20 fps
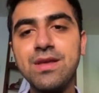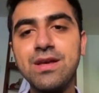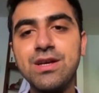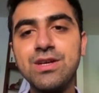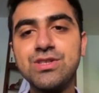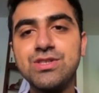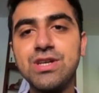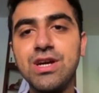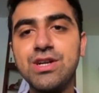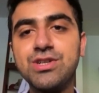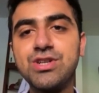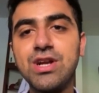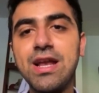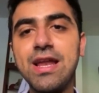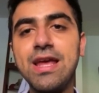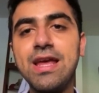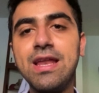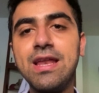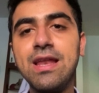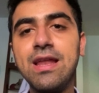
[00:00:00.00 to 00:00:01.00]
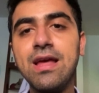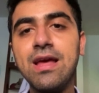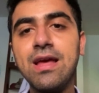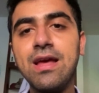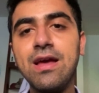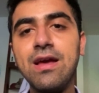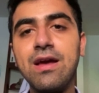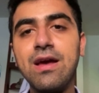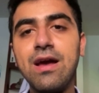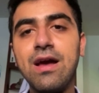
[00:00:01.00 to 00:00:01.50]
sertraline,
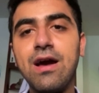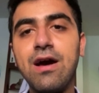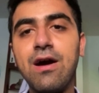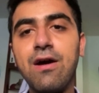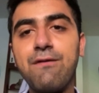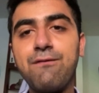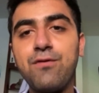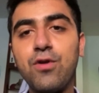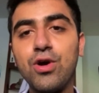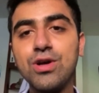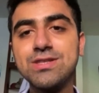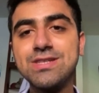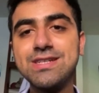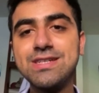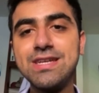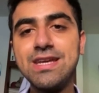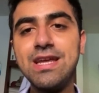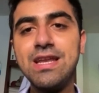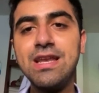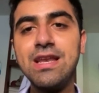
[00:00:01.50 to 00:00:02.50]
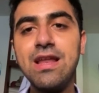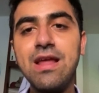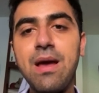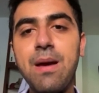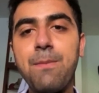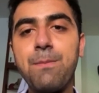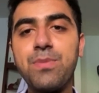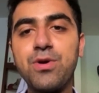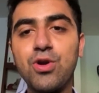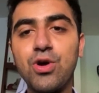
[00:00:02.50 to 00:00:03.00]
uh, fluoxetine,
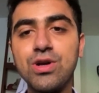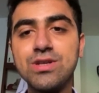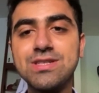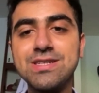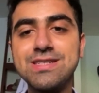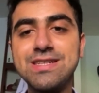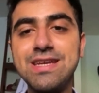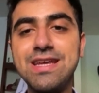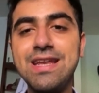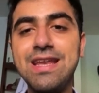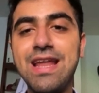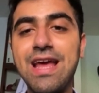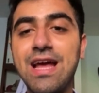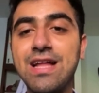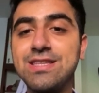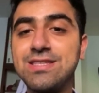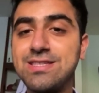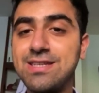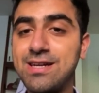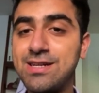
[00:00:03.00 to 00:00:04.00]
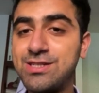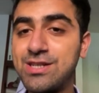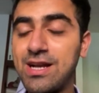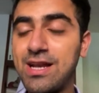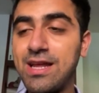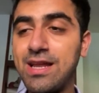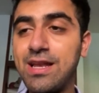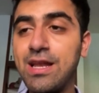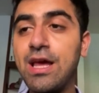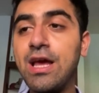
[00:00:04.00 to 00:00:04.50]
paroxetine and
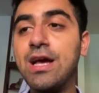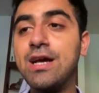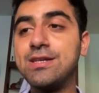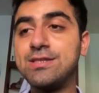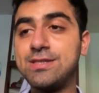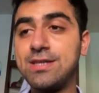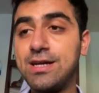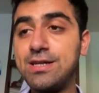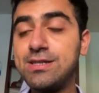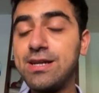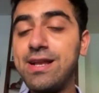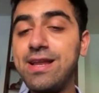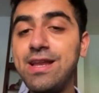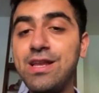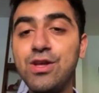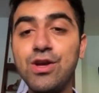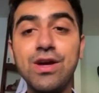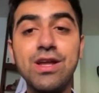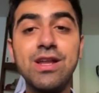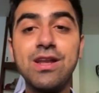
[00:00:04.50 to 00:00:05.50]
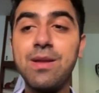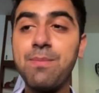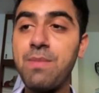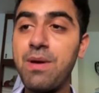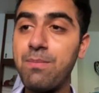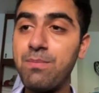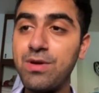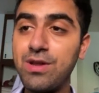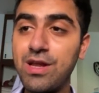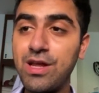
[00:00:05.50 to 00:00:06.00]
sertraline. Sertraline you're going to
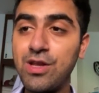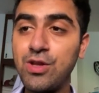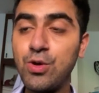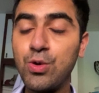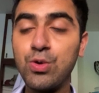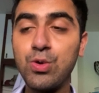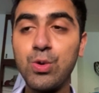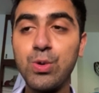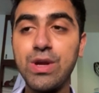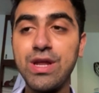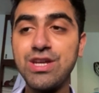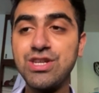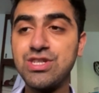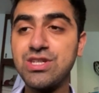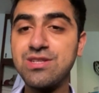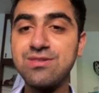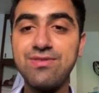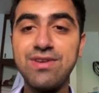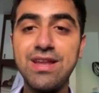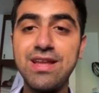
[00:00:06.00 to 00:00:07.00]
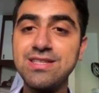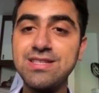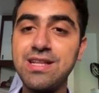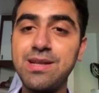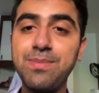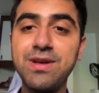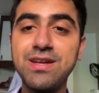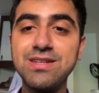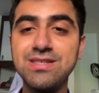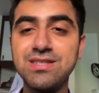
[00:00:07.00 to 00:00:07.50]
remember in your rotations very easily
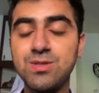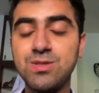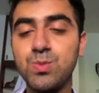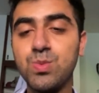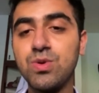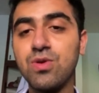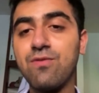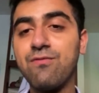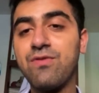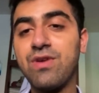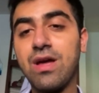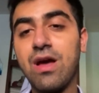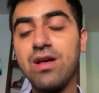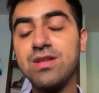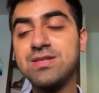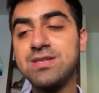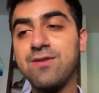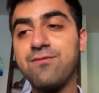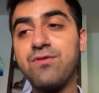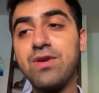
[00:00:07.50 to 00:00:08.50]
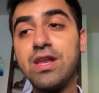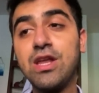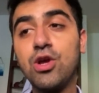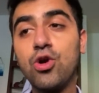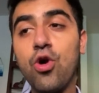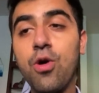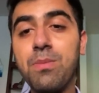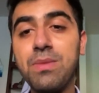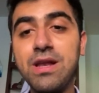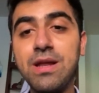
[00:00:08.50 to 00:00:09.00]
because it's it's a very
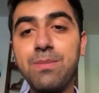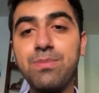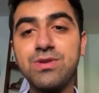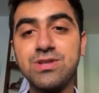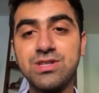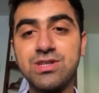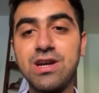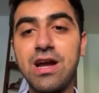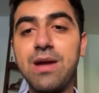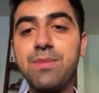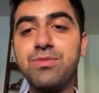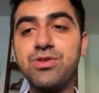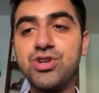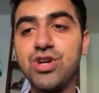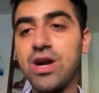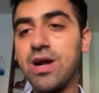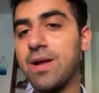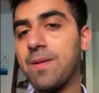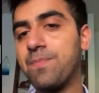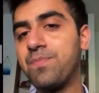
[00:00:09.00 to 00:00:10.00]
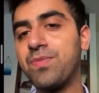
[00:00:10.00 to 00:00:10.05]
commonly prescribed drug.